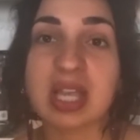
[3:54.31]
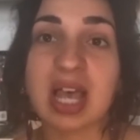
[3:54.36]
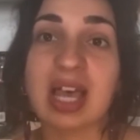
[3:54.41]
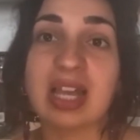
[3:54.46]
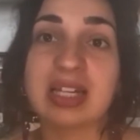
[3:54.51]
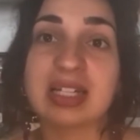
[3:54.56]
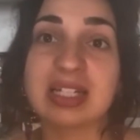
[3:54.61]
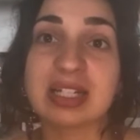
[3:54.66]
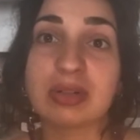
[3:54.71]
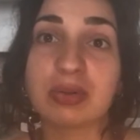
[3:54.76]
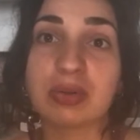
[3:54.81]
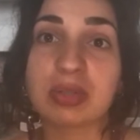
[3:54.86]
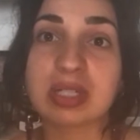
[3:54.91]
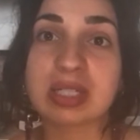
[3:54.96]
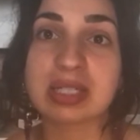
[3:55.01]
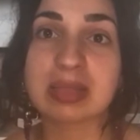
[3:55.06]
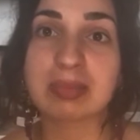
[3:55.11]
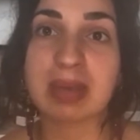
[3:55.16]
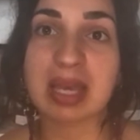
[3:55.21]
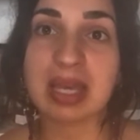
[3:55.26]
and in order
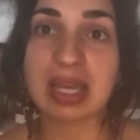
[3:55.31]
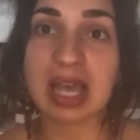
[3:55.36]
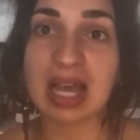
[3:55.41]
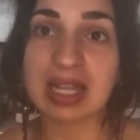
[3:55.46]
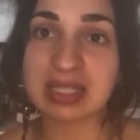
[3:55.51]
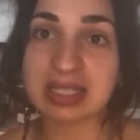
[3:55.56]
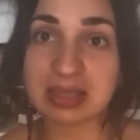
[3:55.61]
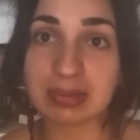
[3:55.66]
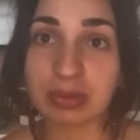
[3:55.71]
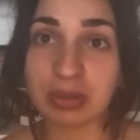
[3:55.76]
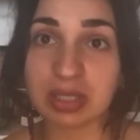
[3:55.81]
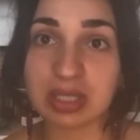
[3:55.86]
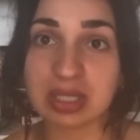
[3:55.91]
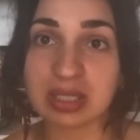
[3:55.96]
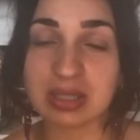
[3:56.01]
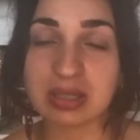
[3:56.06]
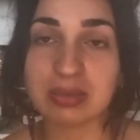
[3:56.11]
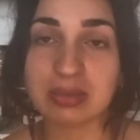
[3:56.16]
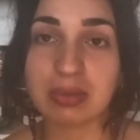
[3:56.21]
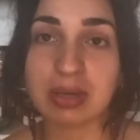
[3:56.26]
to make
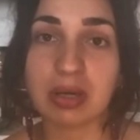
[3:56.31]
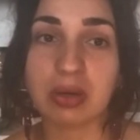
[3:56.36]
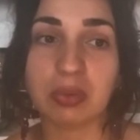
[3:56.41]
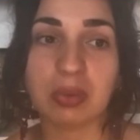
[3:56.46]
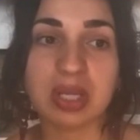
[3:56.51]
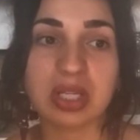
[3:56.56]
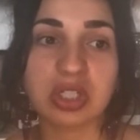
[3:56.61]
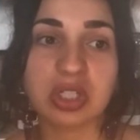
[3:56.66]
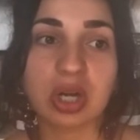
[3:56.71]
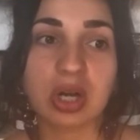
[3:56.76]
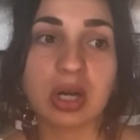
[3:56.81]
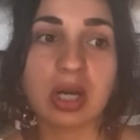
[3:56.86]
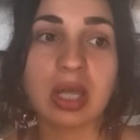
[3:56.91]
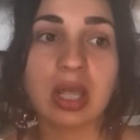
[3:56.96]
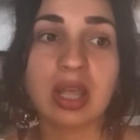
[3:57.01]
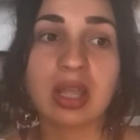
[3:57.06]
antibodies as well, which are